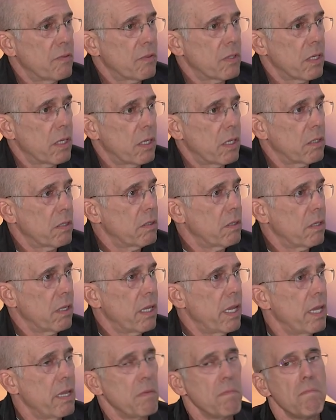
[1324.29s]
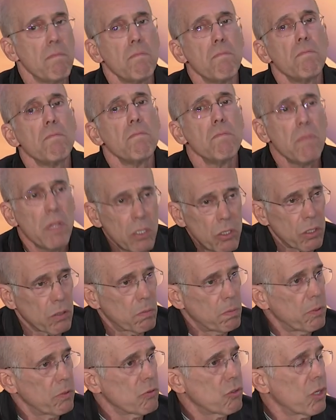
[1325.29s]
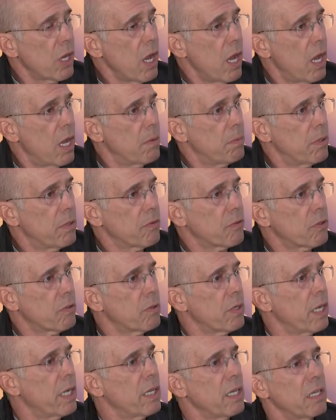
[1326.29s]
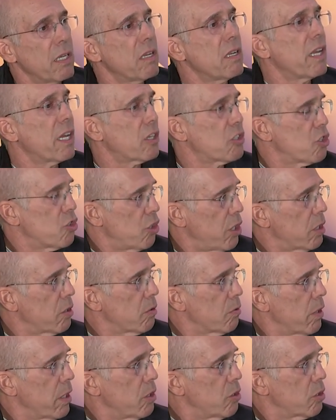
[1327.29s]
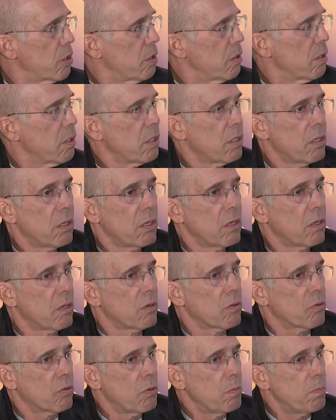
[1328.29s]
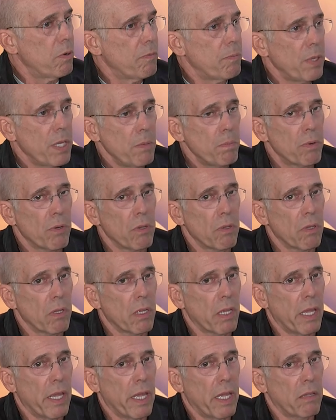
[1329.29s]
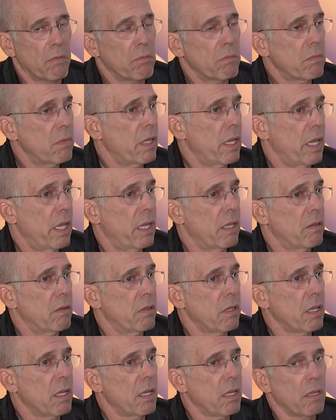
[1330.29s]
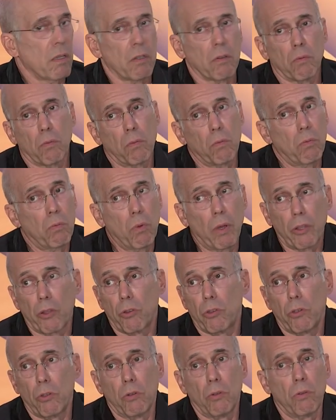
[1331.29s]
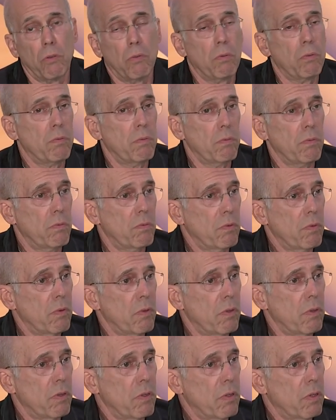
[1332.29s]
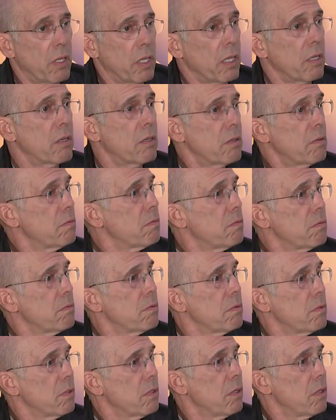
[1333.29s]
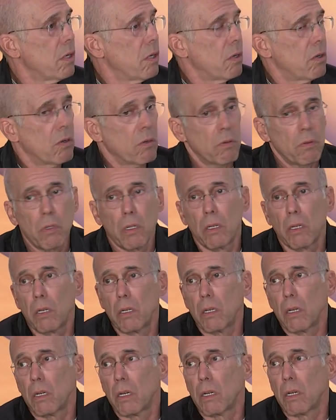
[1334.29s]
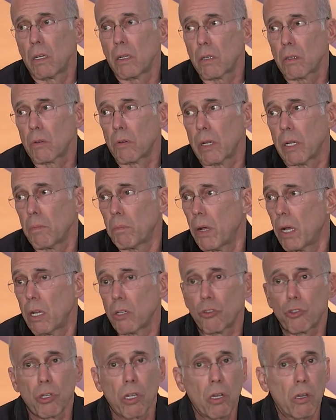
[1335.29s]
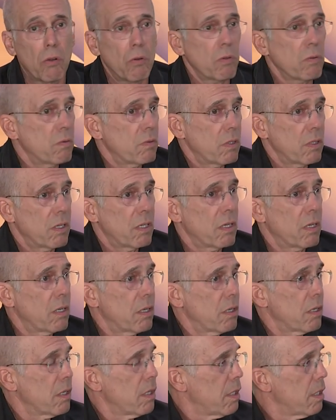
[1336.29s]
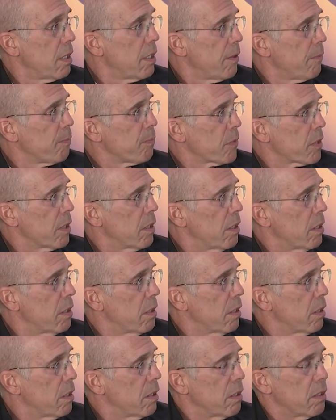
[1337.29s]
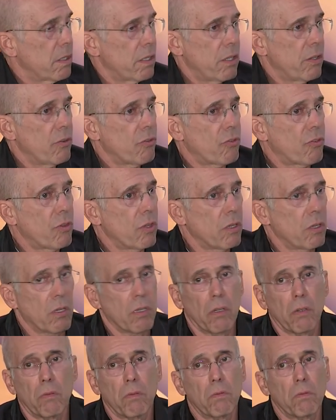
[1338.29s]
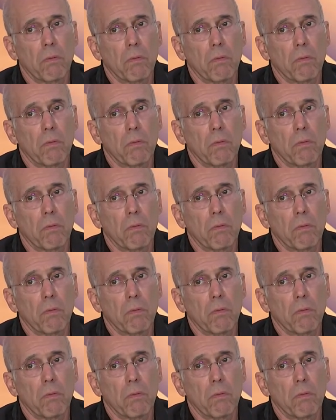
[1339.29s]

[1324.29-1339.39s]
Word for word: have done a miserable job of creating a next generation group of people. And, and whether you think you know, uh, Grandpa Joe uh, uh, is the